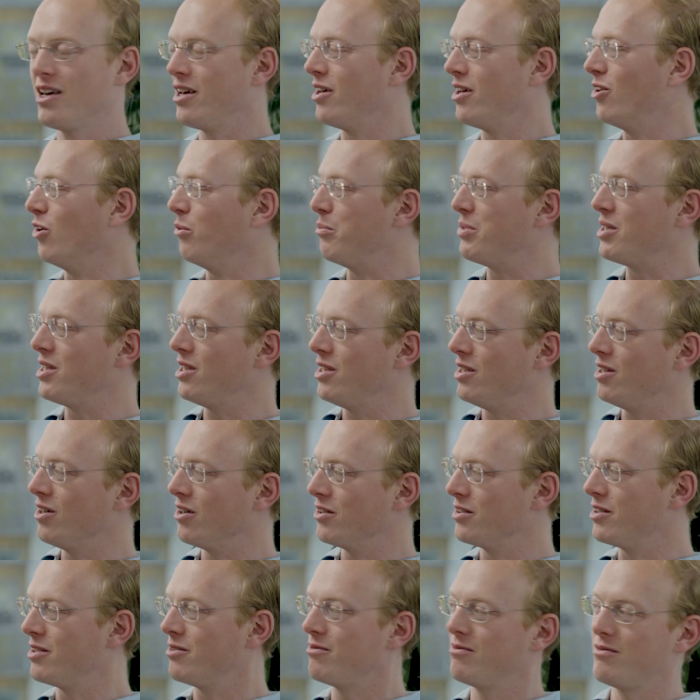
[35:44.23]
It'll be
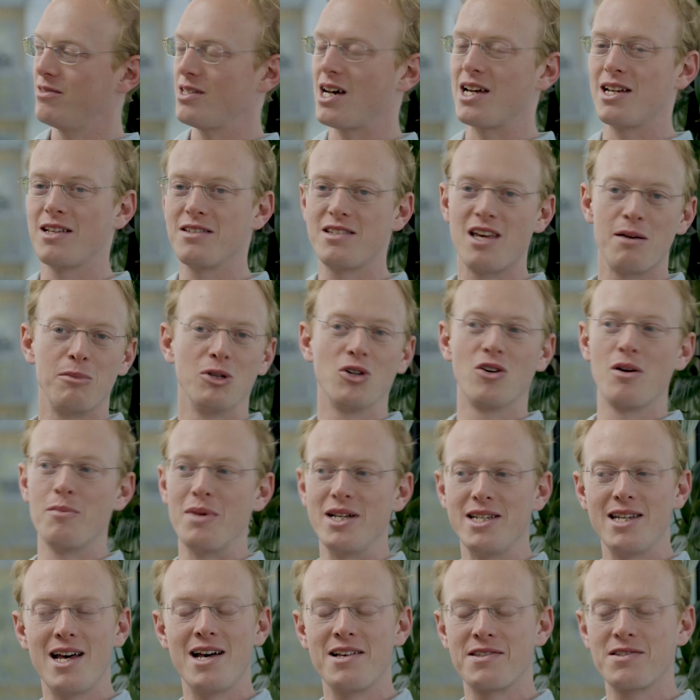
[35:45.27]
on the dining table or on my
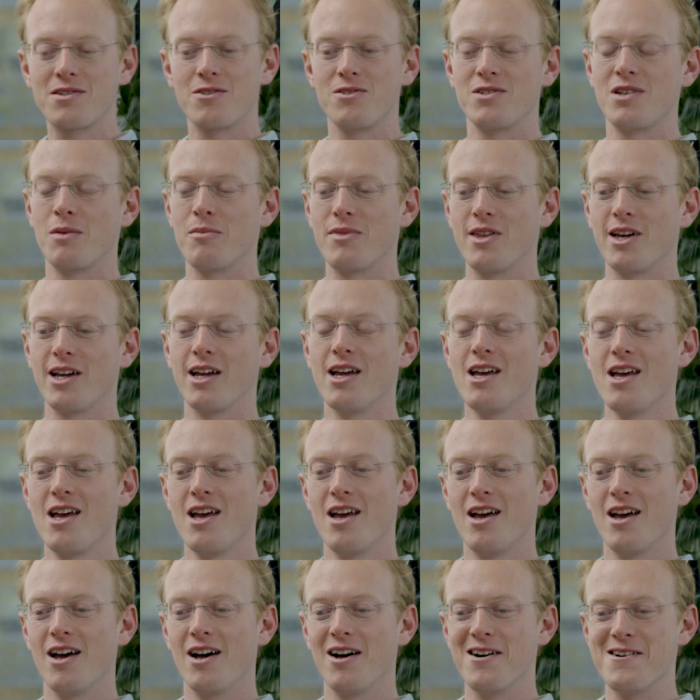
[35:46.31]
desk or something.
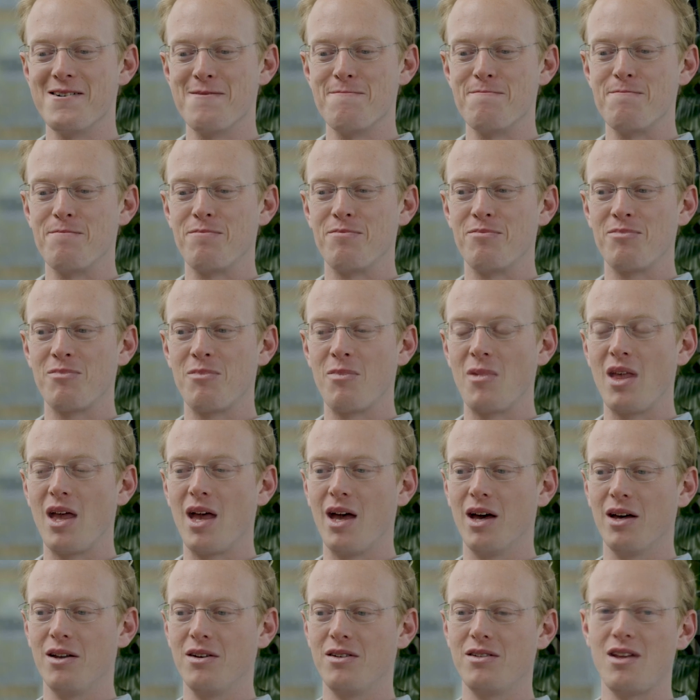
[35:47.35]

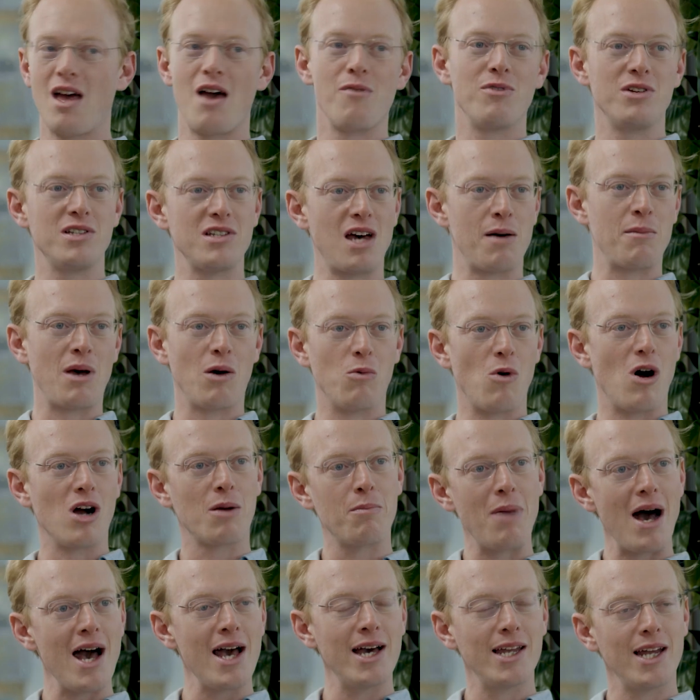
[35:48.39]
And every time I walk
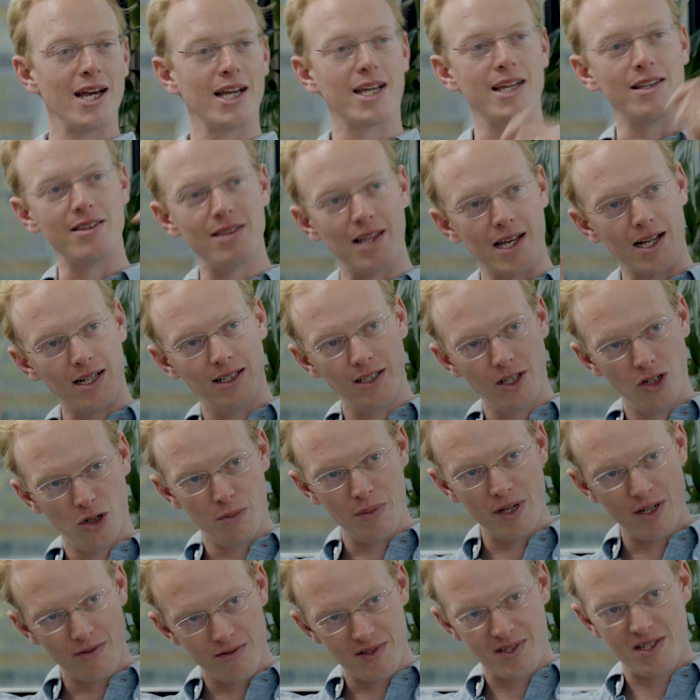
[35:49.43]
by it, I get like a little
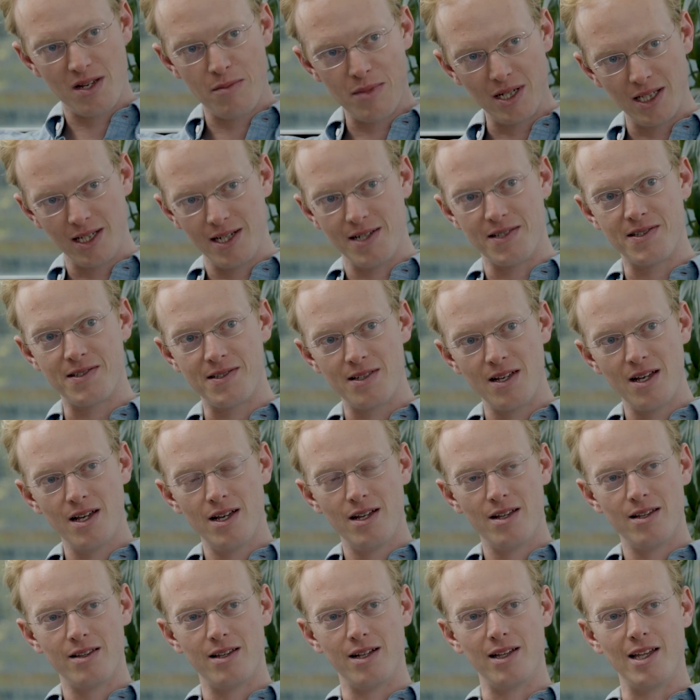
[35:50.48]
bit of stimulus
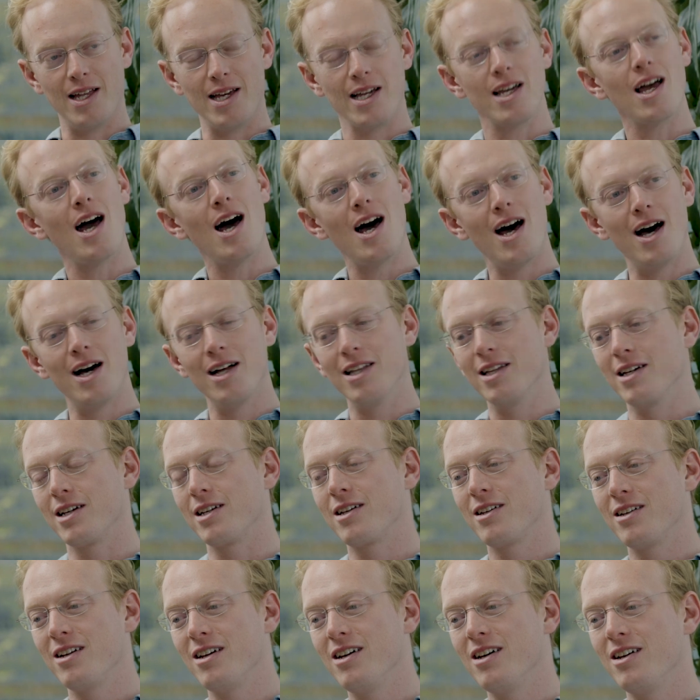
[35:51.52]
that like
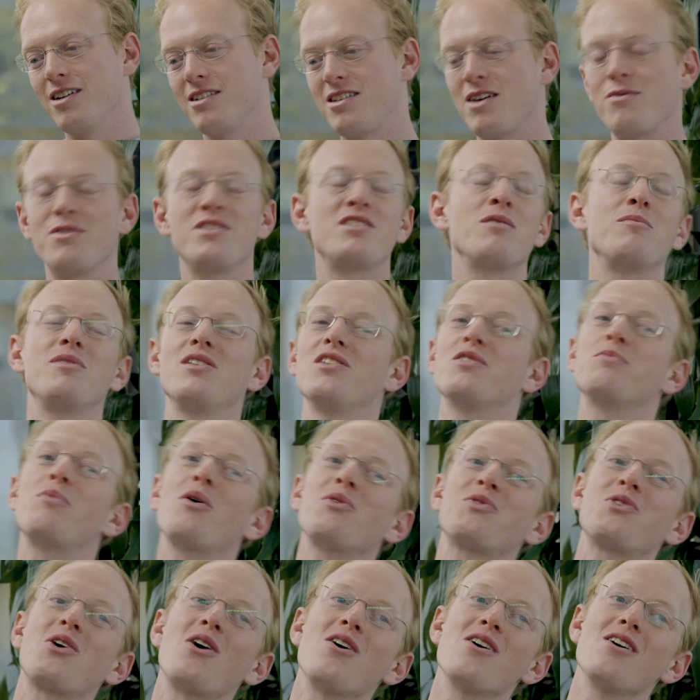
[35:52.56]
Devin sent me this
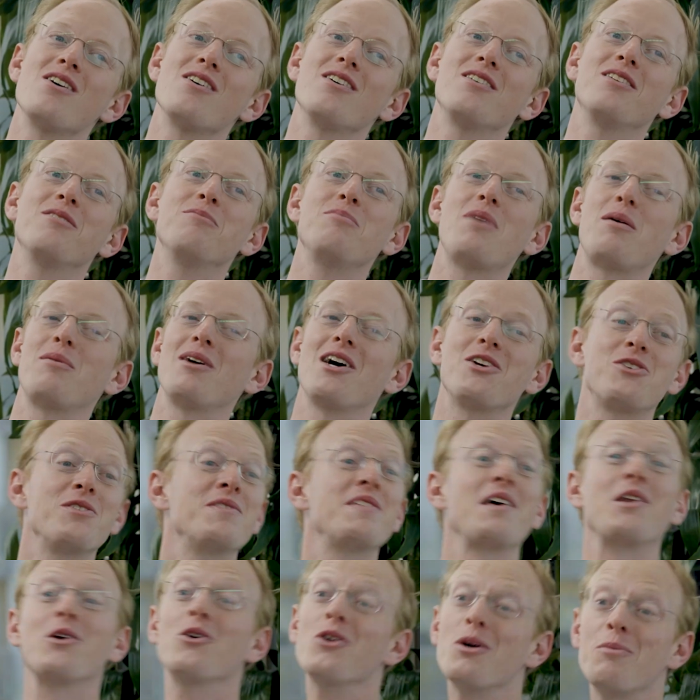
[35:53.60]
postcard. Maybe I should
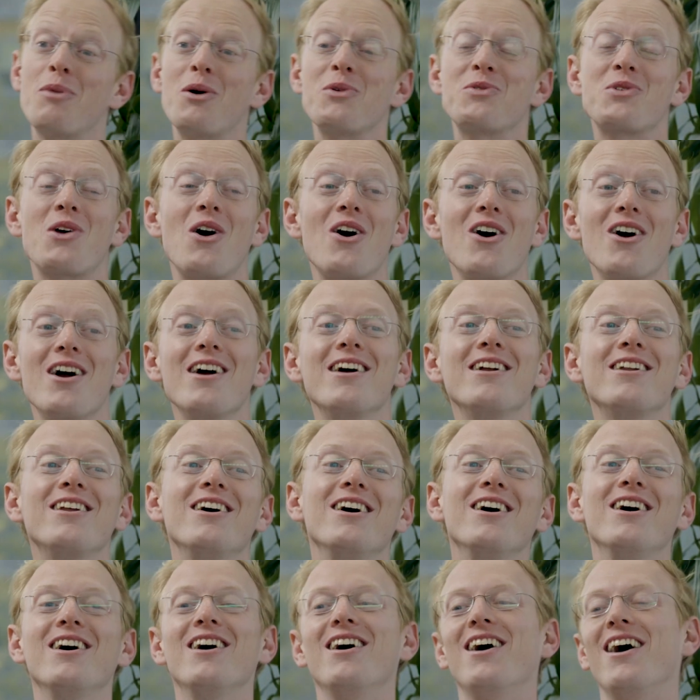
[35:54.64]
send her a postcard.
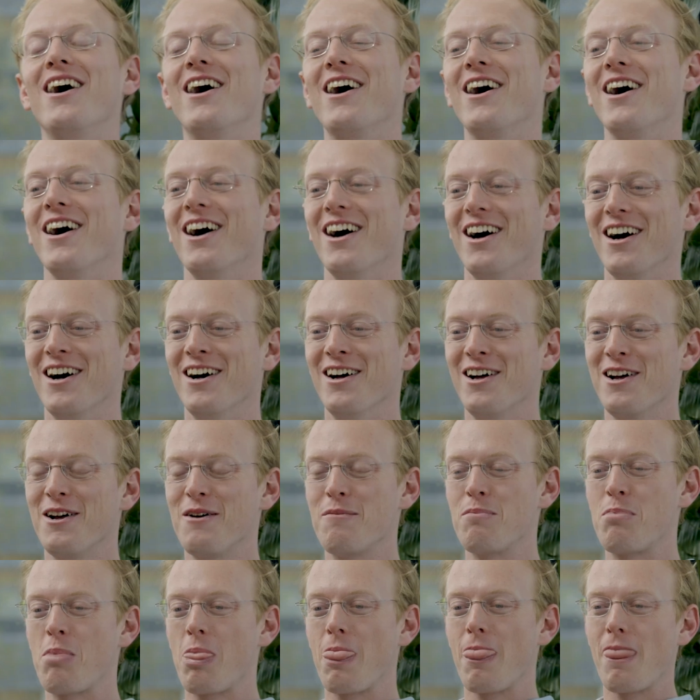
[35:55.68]

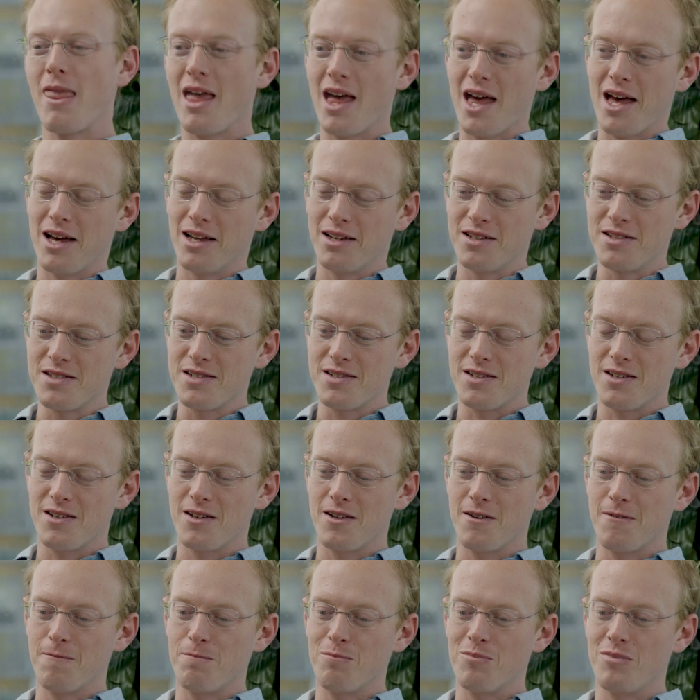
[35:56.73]
And
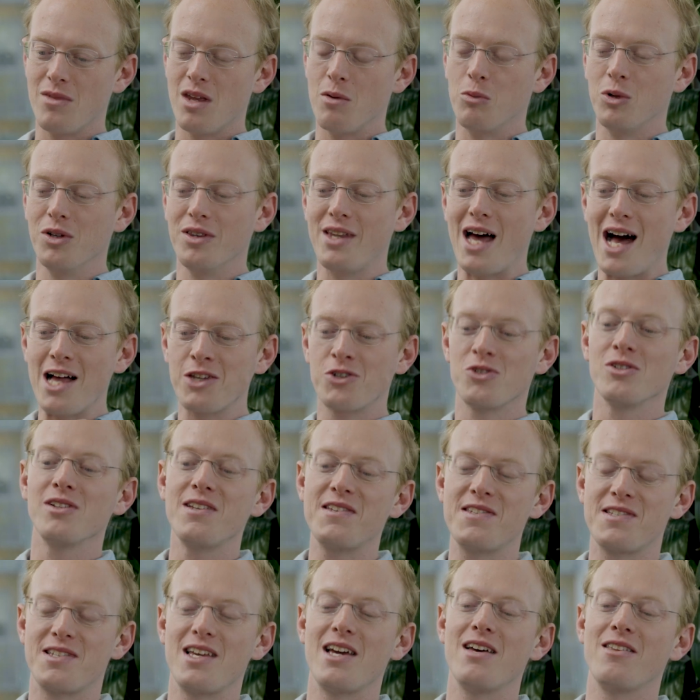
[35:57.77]
it will naturally
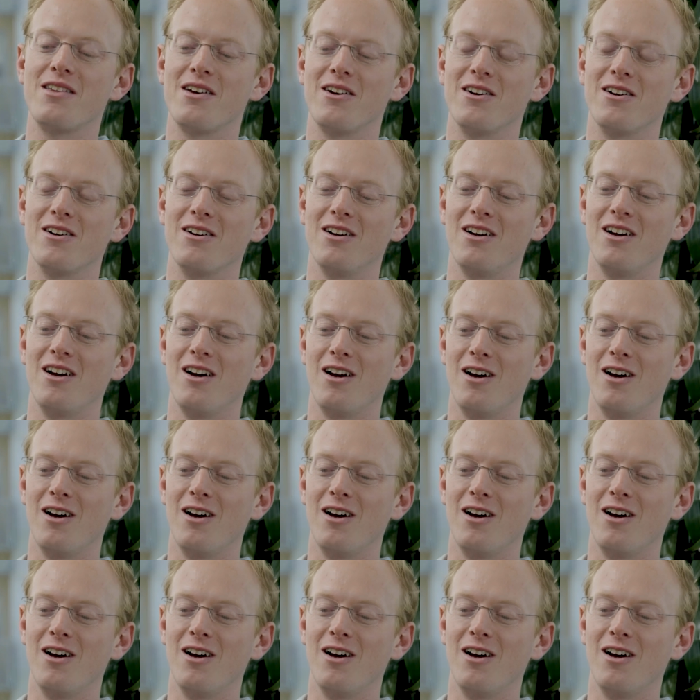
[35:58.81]
stay there